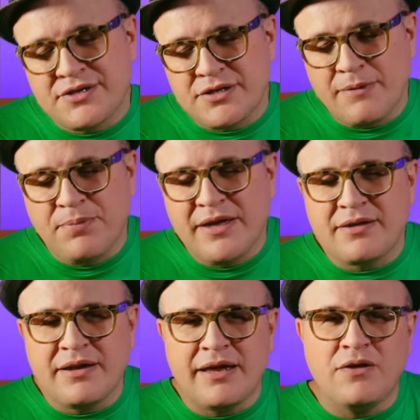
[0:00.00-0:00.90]
Actually, it
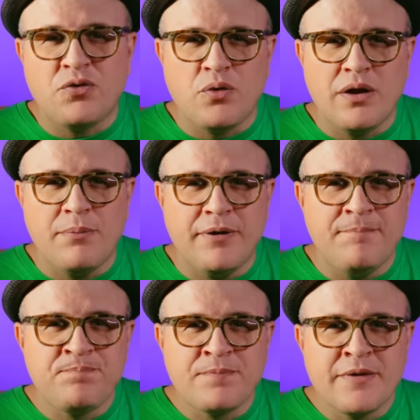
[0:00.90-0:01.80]
peaked in eighty-three, but
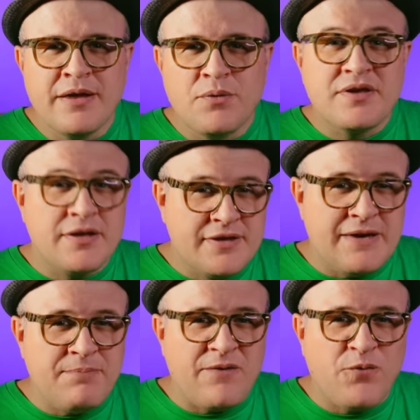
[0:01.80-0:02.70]
it was
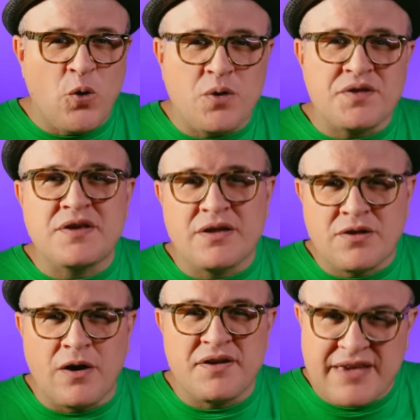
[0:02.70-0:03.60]
conceived by vocalist and
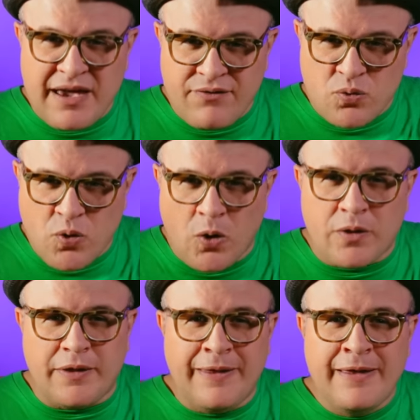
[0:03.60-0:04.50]
guitarist Kevin
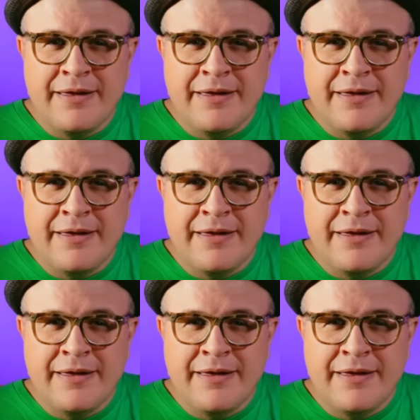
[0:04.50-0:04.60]
Rowland.